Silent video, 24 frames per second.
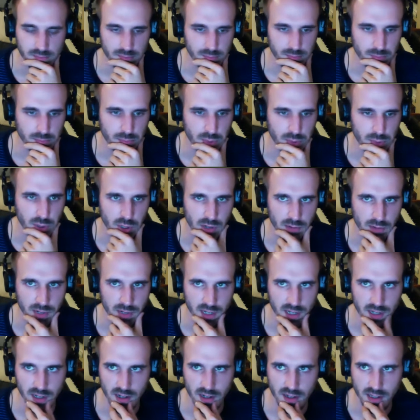brujeria
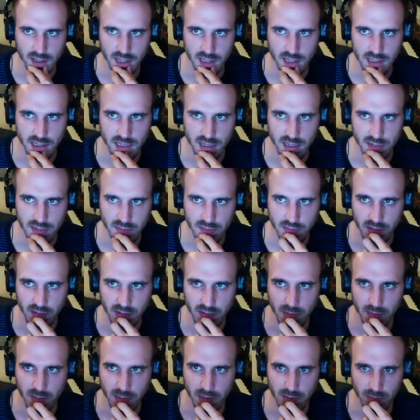and all that stuff. I
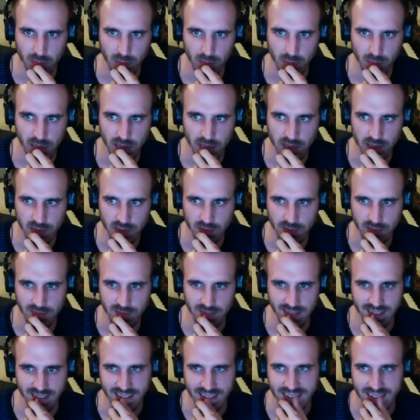mean, white's
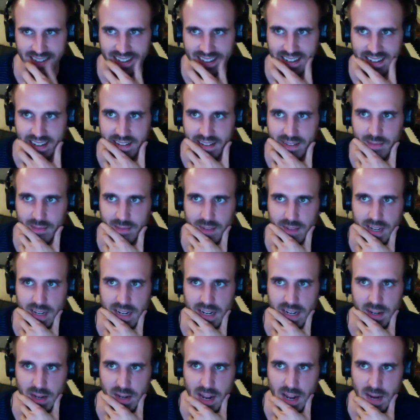kind of
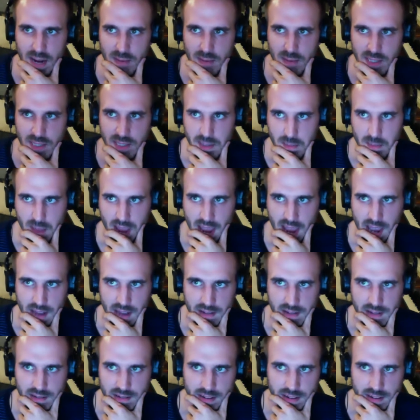unanimously bad.